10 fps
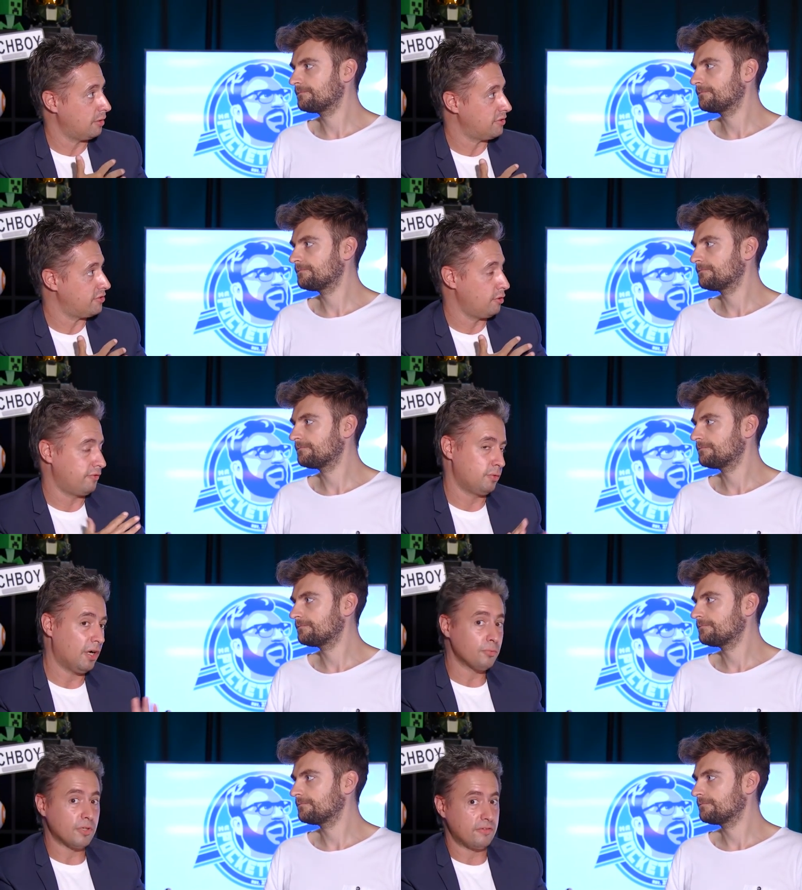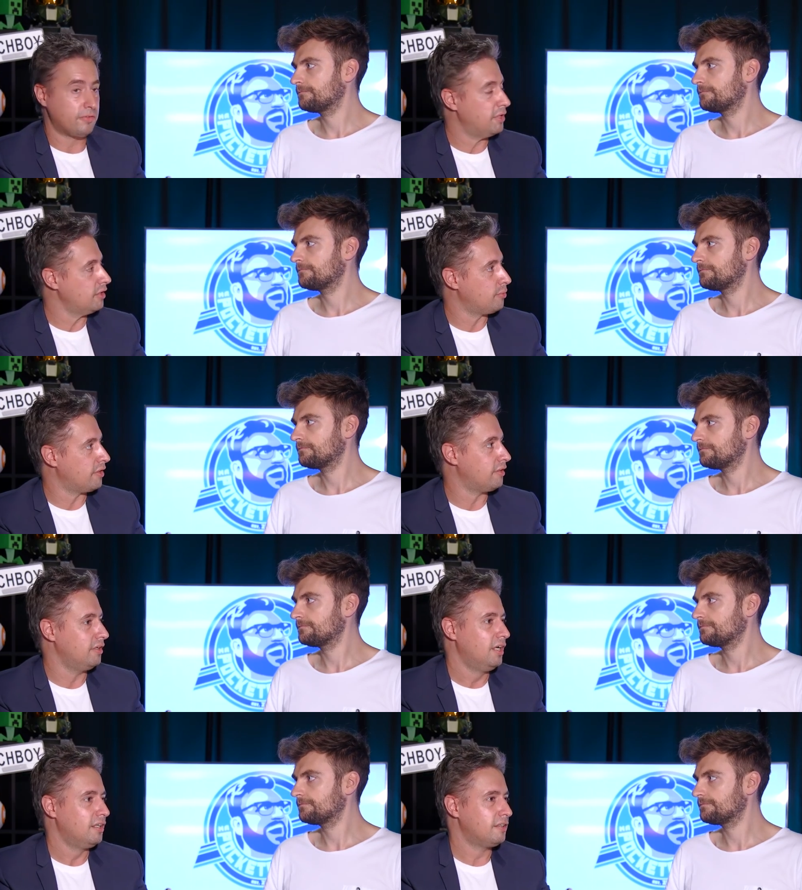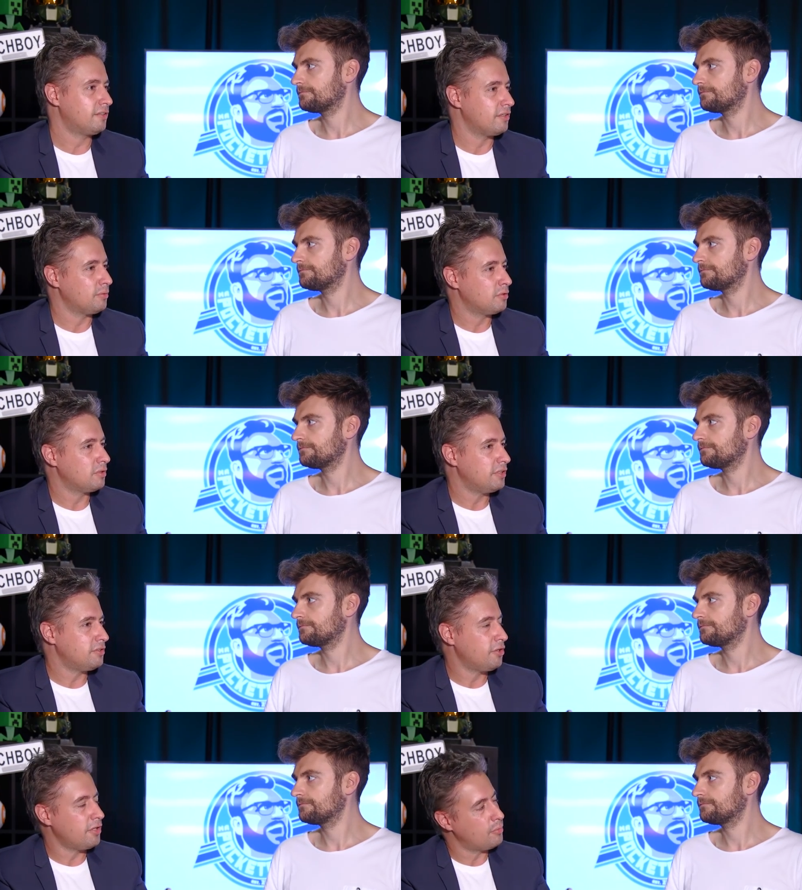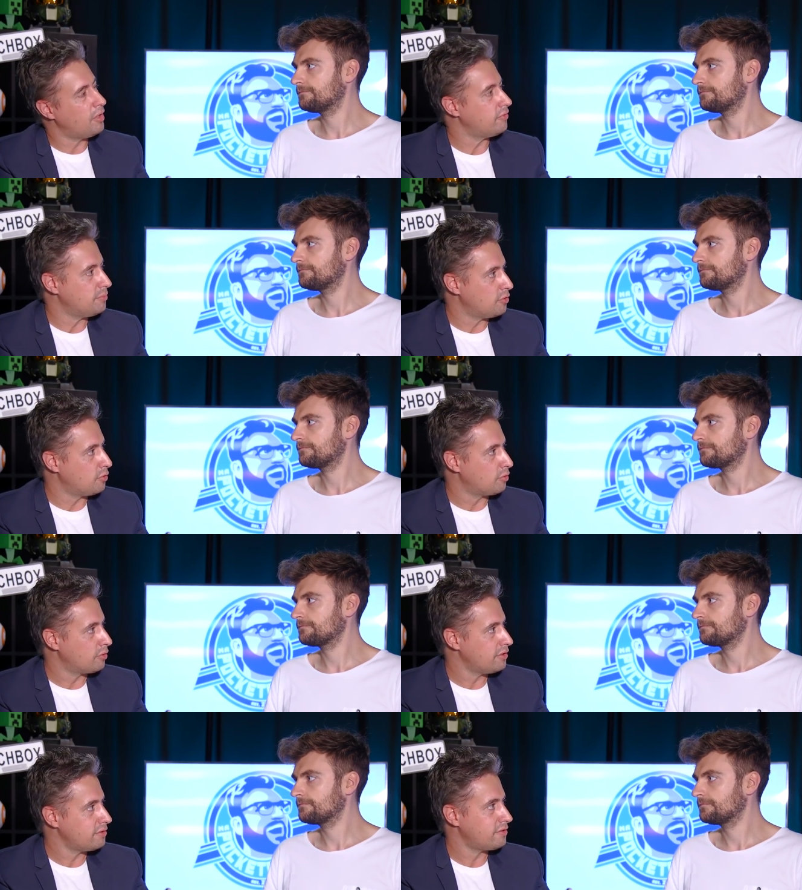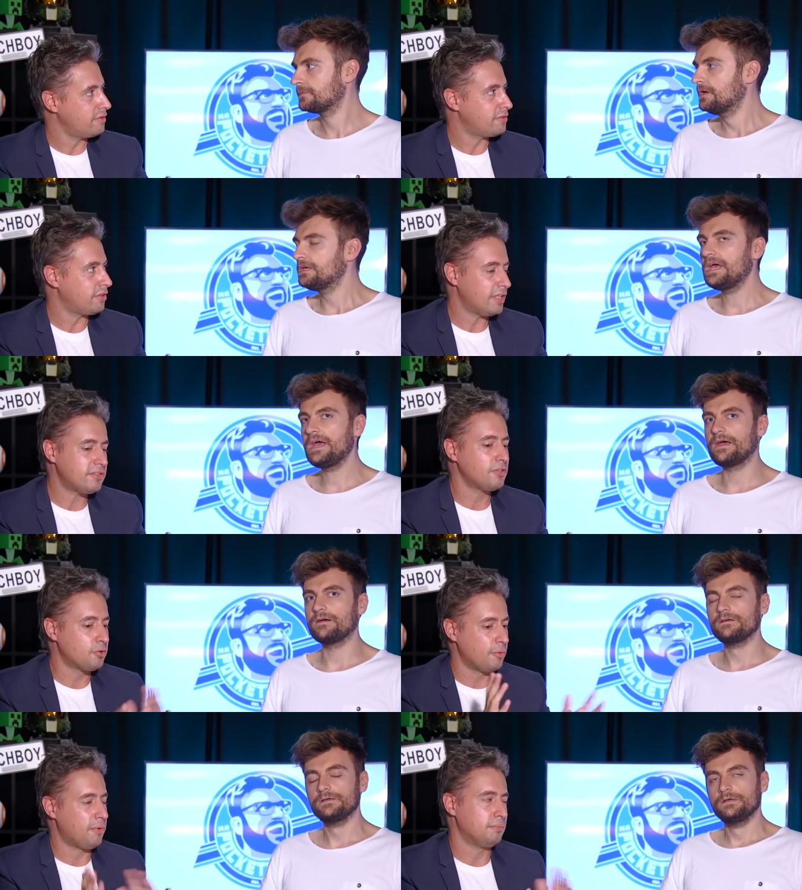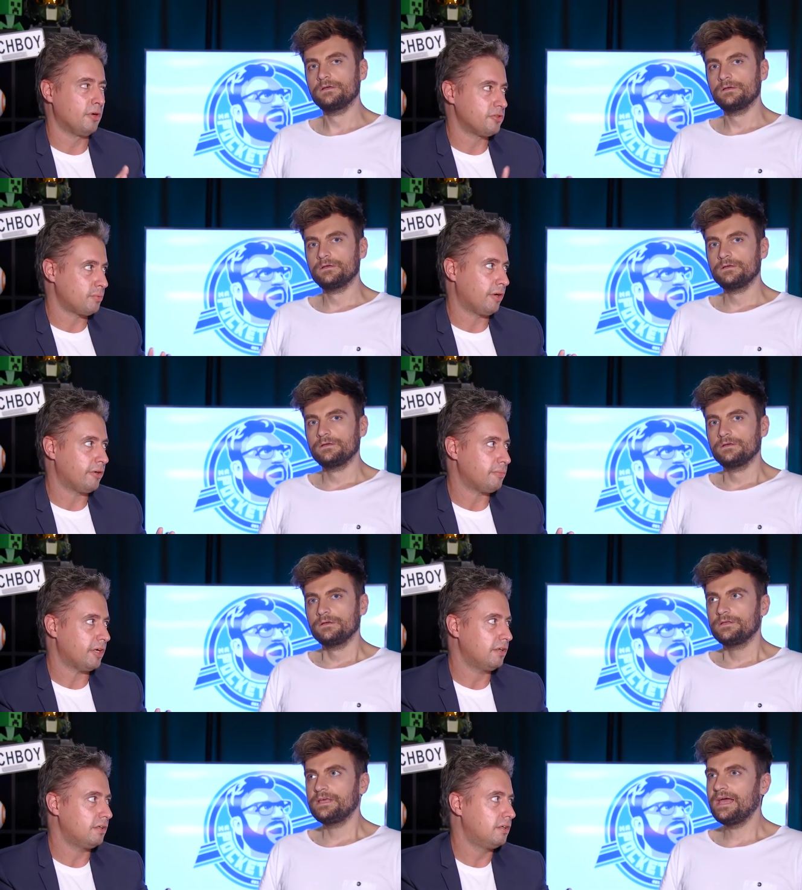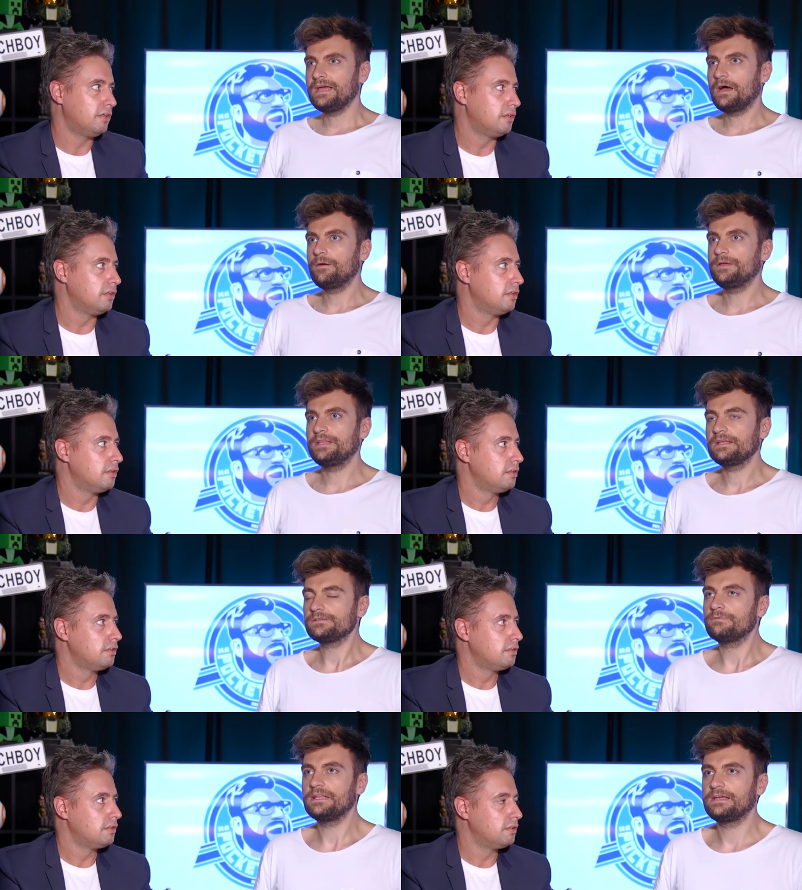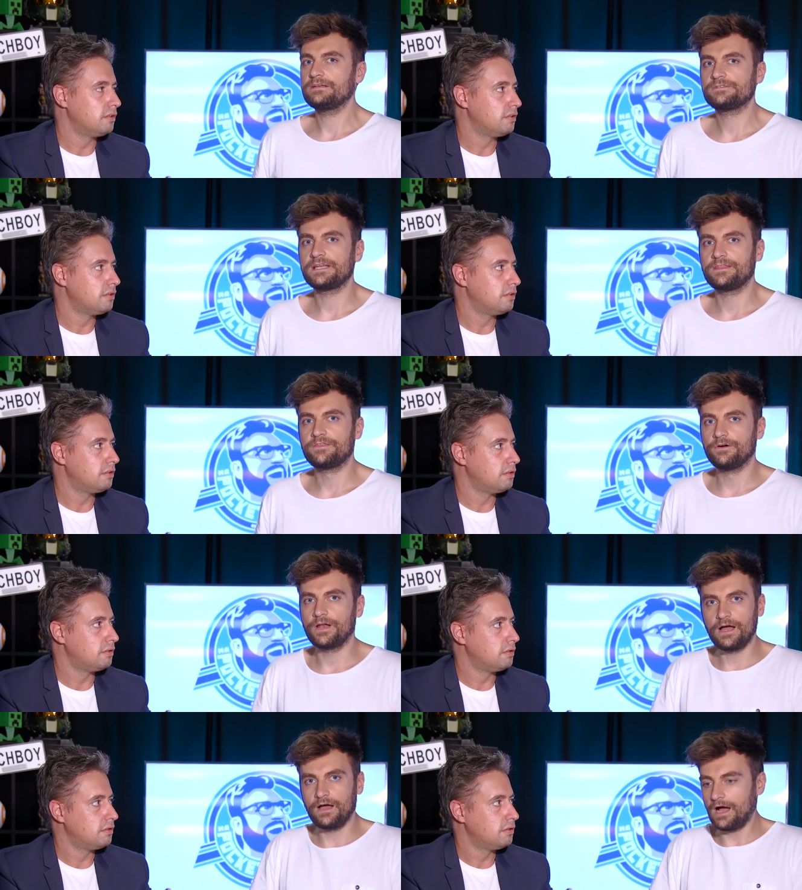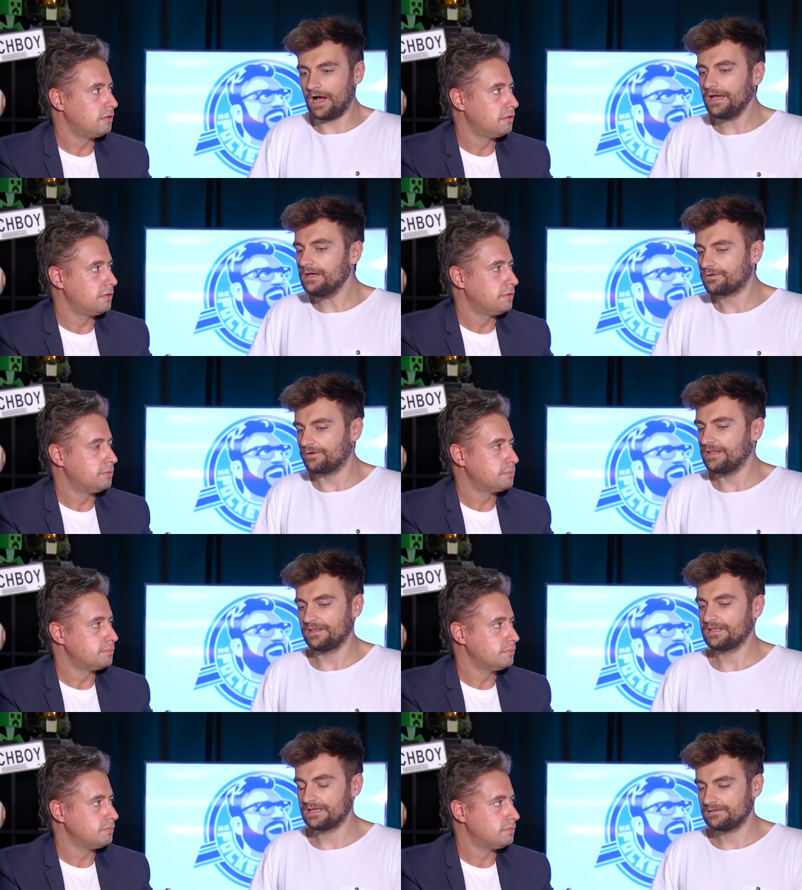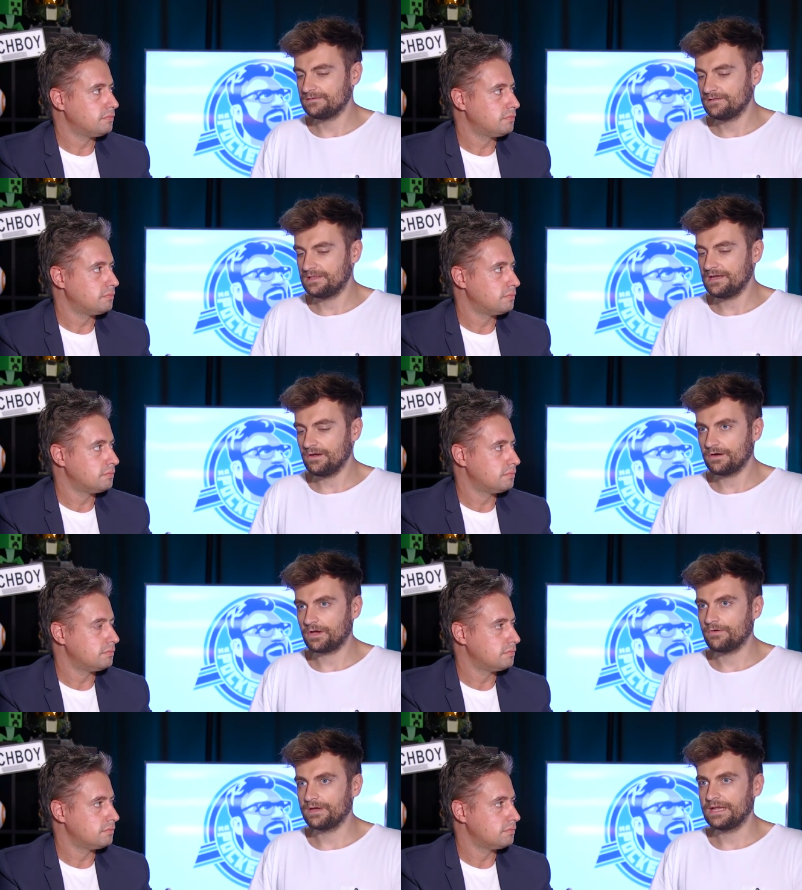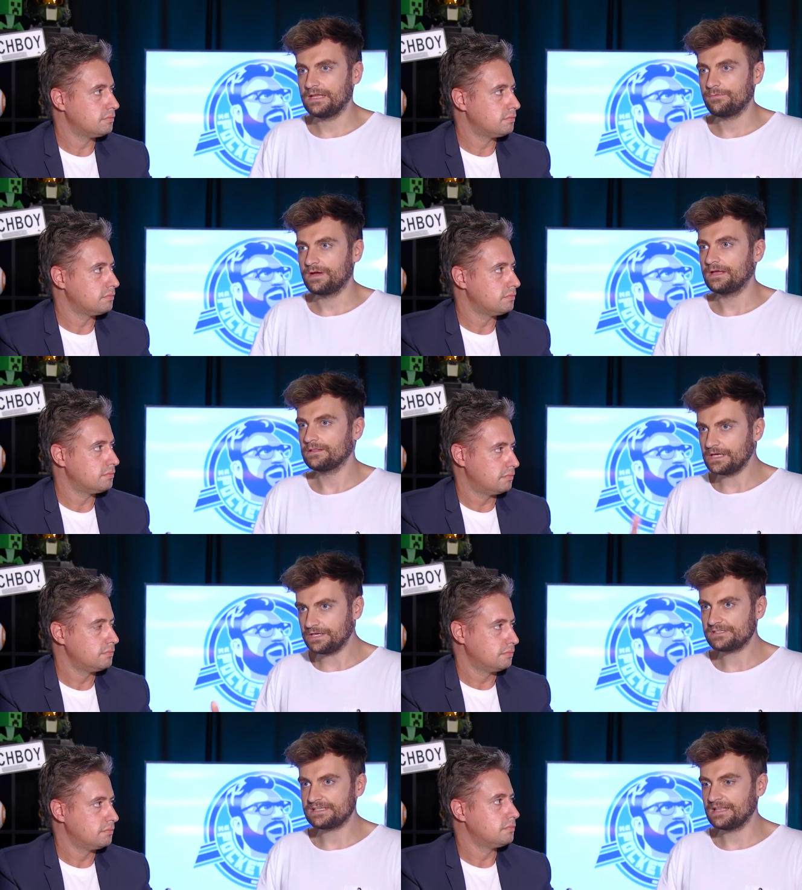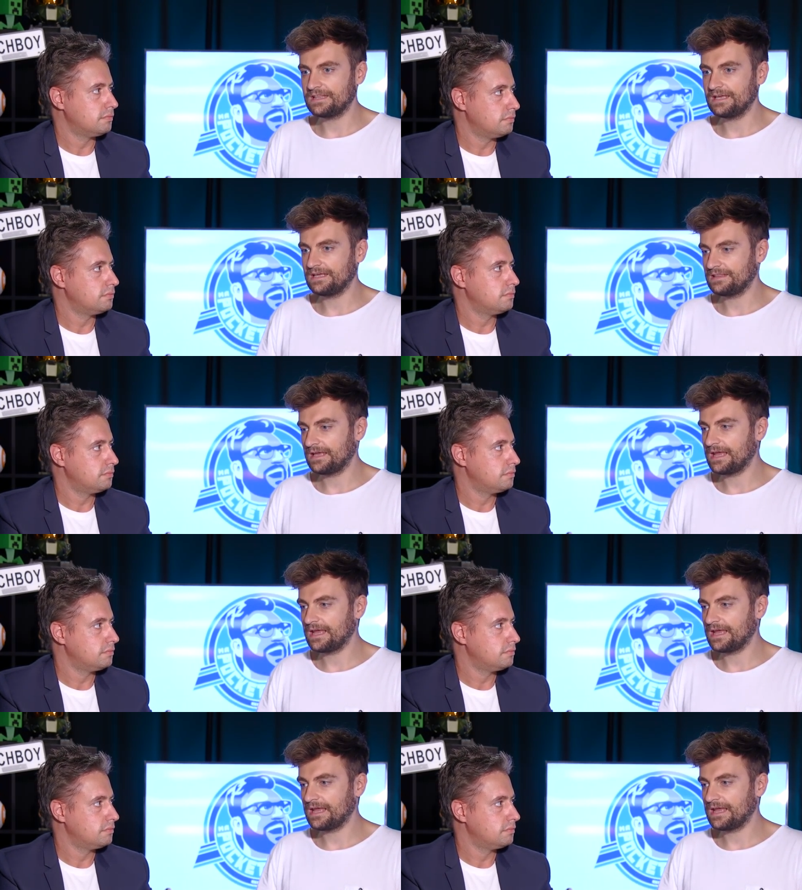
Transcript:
Speaker 1: like myself who aren't really familiar with it, then it's like, well, are you turning away from your core audience? So yeah. that's the group I'm most worried about.
Speaker 2: Yeah, I mean, that's a really interesting thought. I, I, I agree that they're, they're not going anywhere. Like you said, they, they